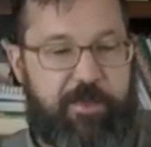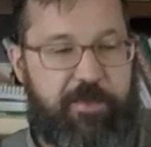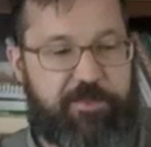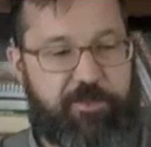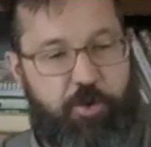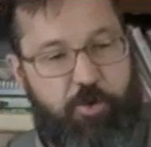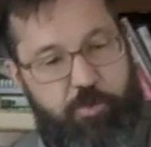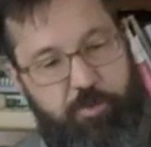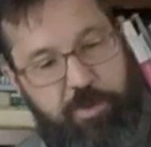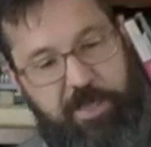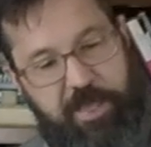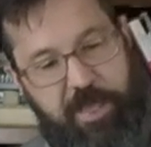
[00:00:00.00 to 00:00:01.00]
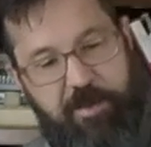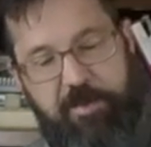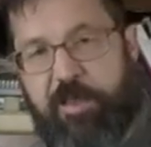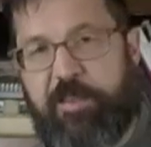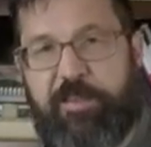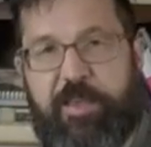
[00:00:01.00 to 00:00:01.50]
So again,
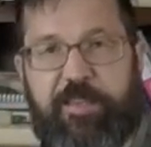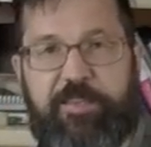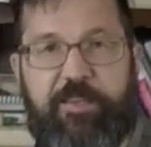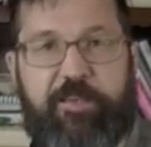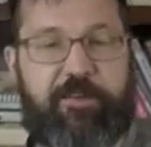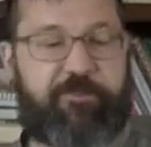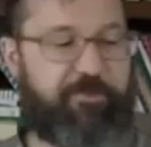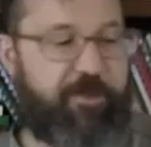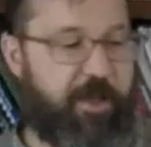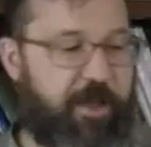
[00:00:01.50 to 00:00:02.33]
the idea of